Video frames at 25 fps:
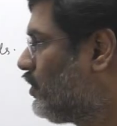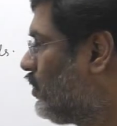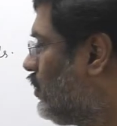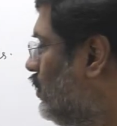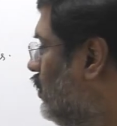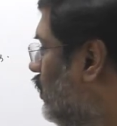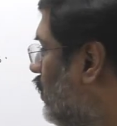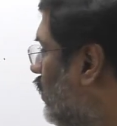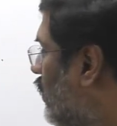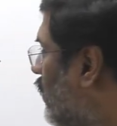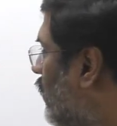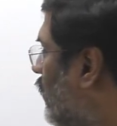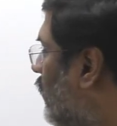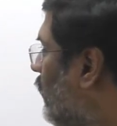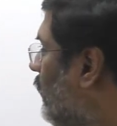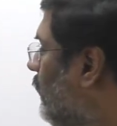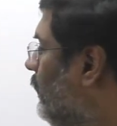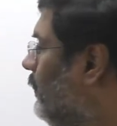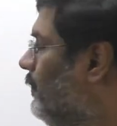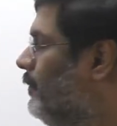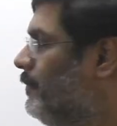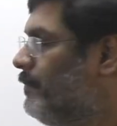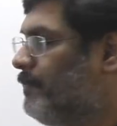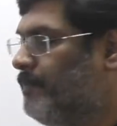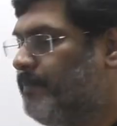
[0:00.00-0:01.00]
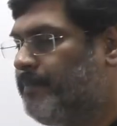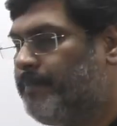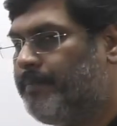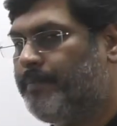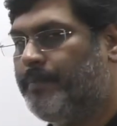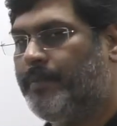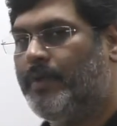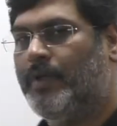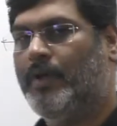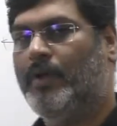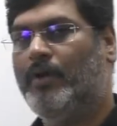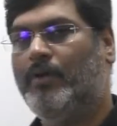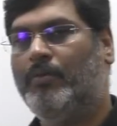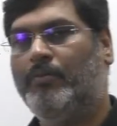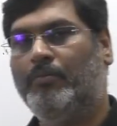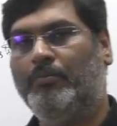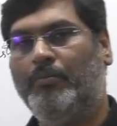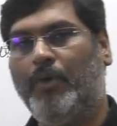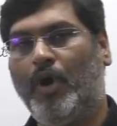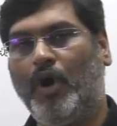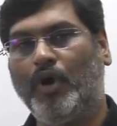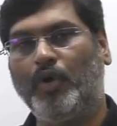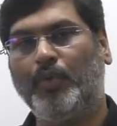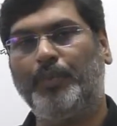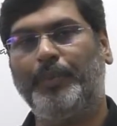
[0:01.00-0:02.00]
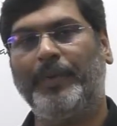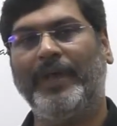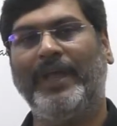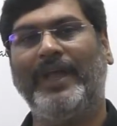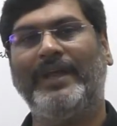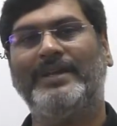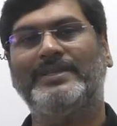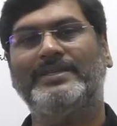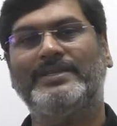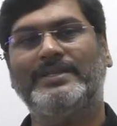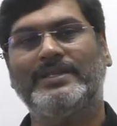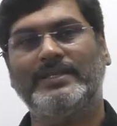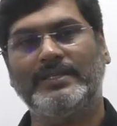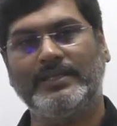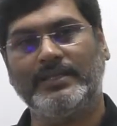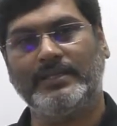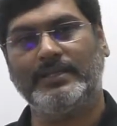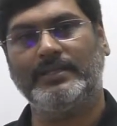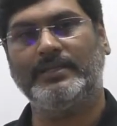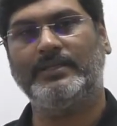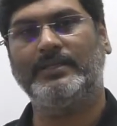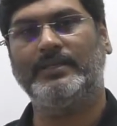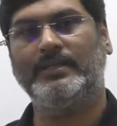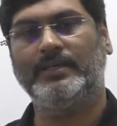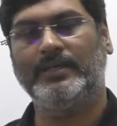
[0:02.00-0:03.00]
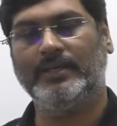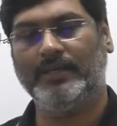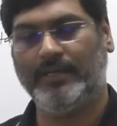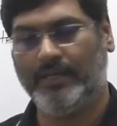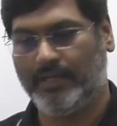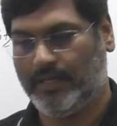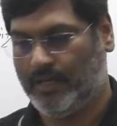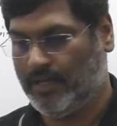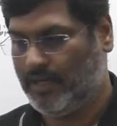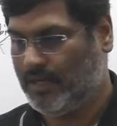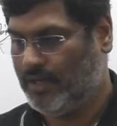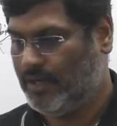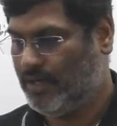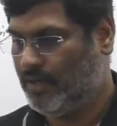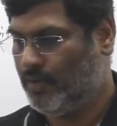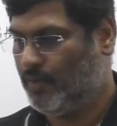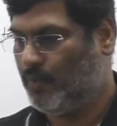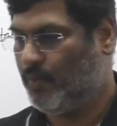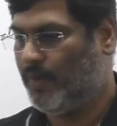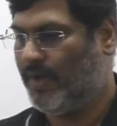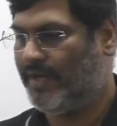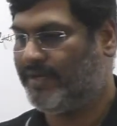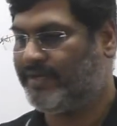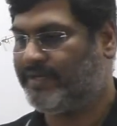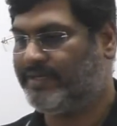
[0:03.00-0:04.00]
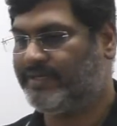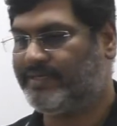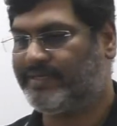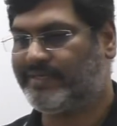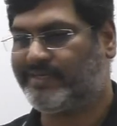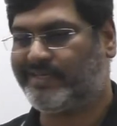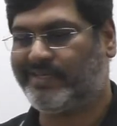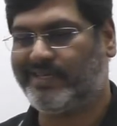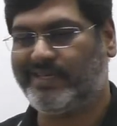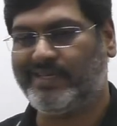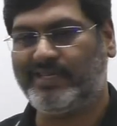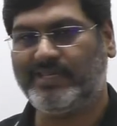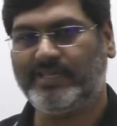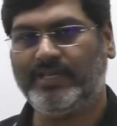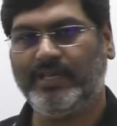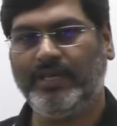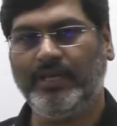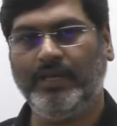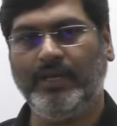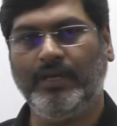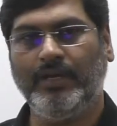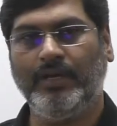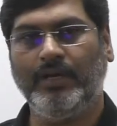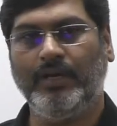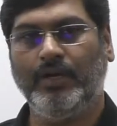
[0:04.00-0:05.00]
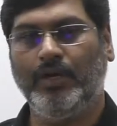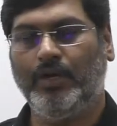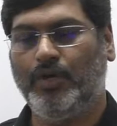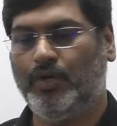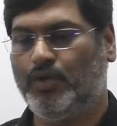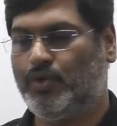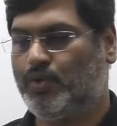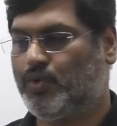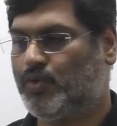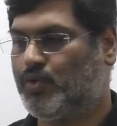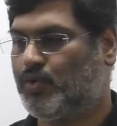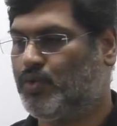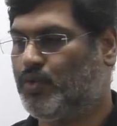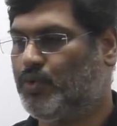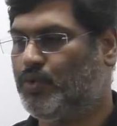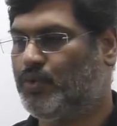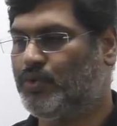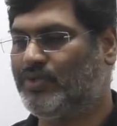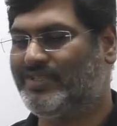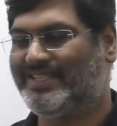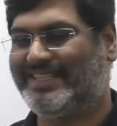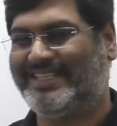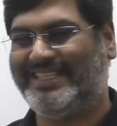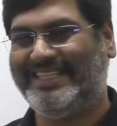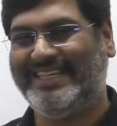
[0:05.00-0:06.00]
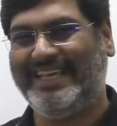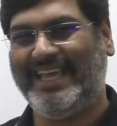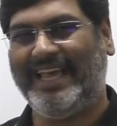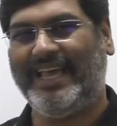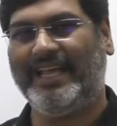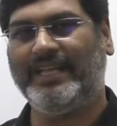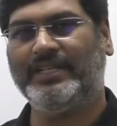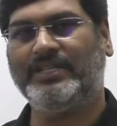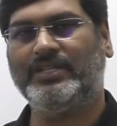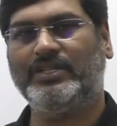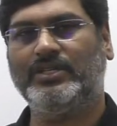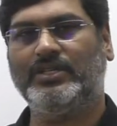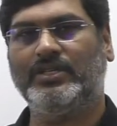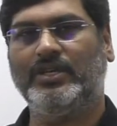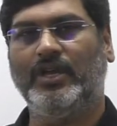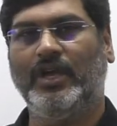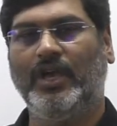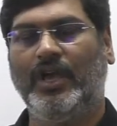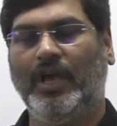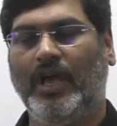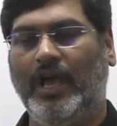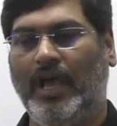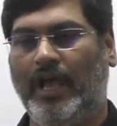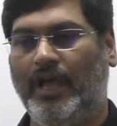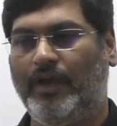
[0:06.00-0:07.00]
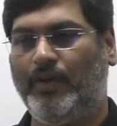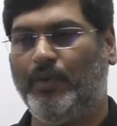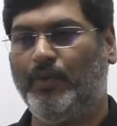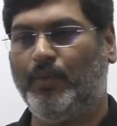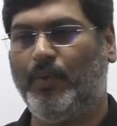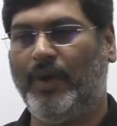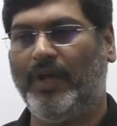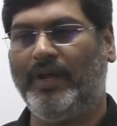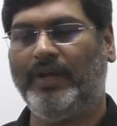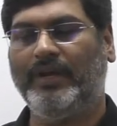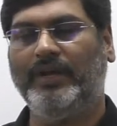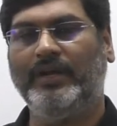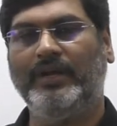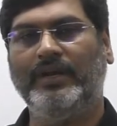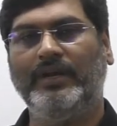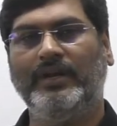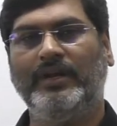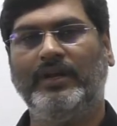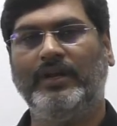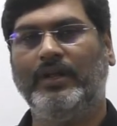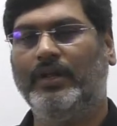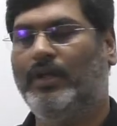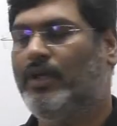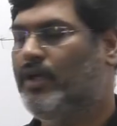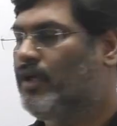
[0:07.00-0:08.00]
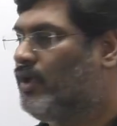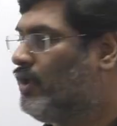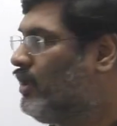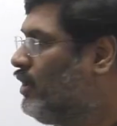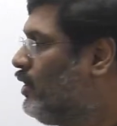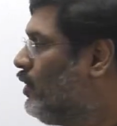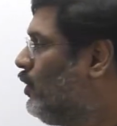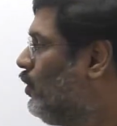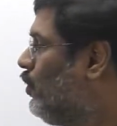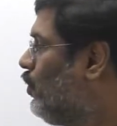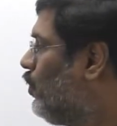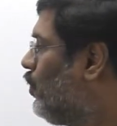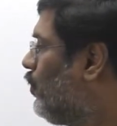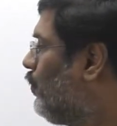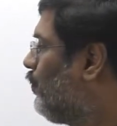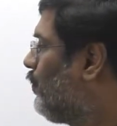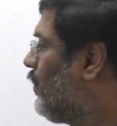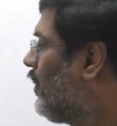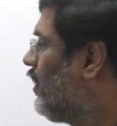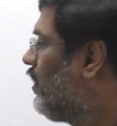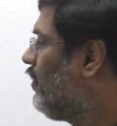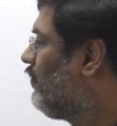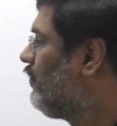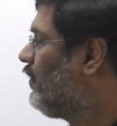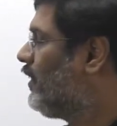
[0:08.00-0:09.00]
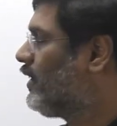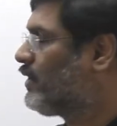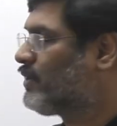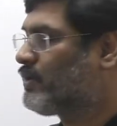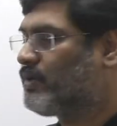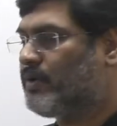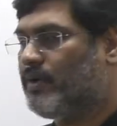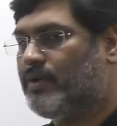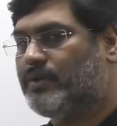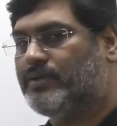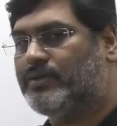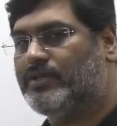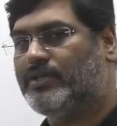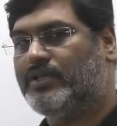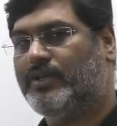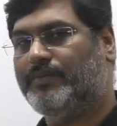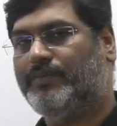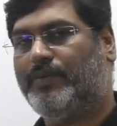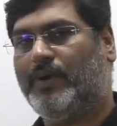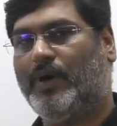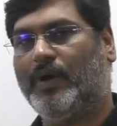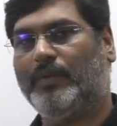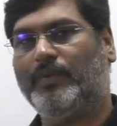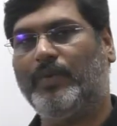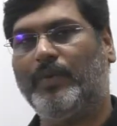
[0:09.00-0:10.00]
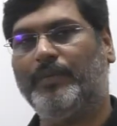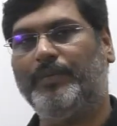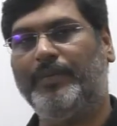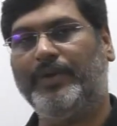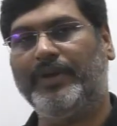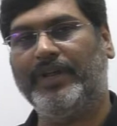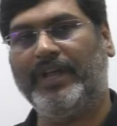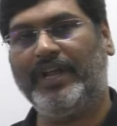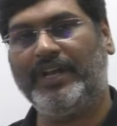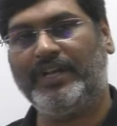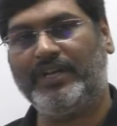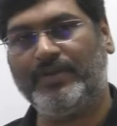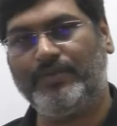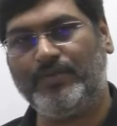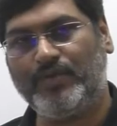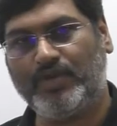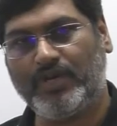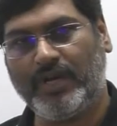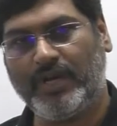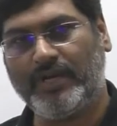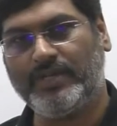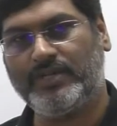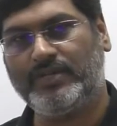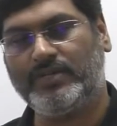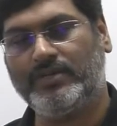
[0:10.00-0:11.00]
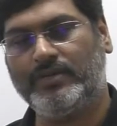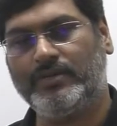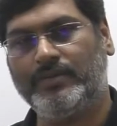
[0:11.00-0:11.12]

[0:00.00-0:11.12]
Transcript: 3 bond pairs, 1 Cc, 2 Ch, and 1 lone pair of electrons in the form of negative charge.